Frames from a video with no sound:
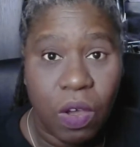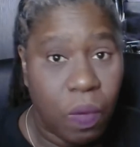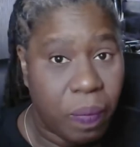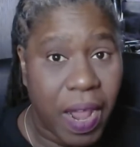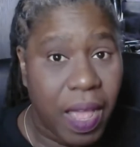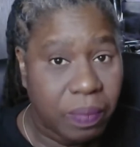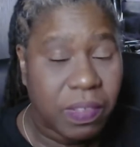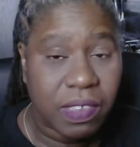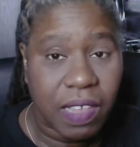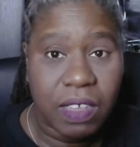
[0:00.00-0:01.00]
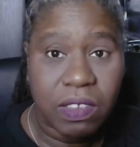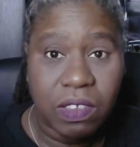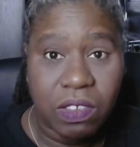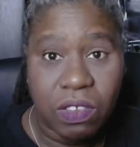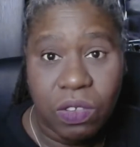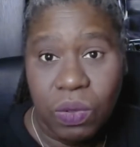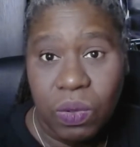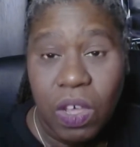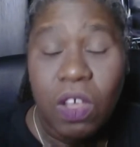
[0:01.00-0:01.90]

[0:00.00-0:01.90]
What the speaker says: Or perhaps it takes us to